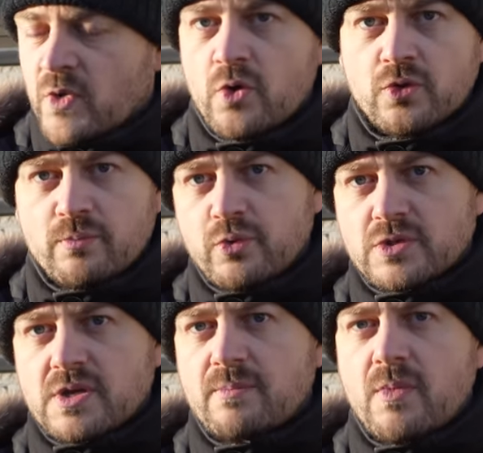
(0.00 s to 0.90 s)
Or you can put
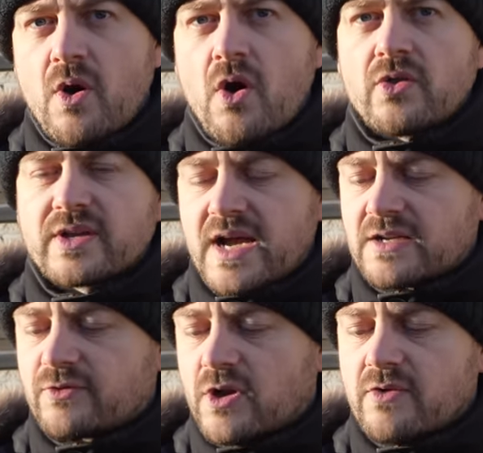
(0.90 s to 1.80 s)
some other
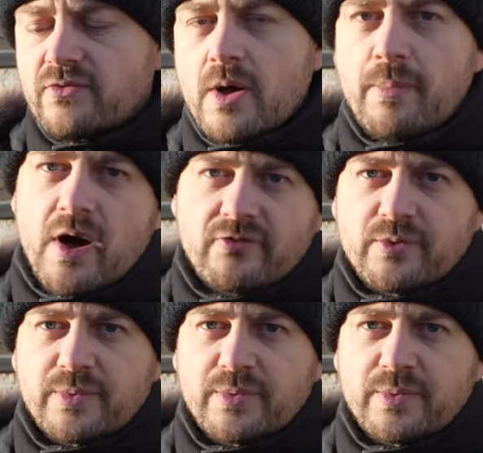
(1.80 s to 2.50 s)
kind of glove above,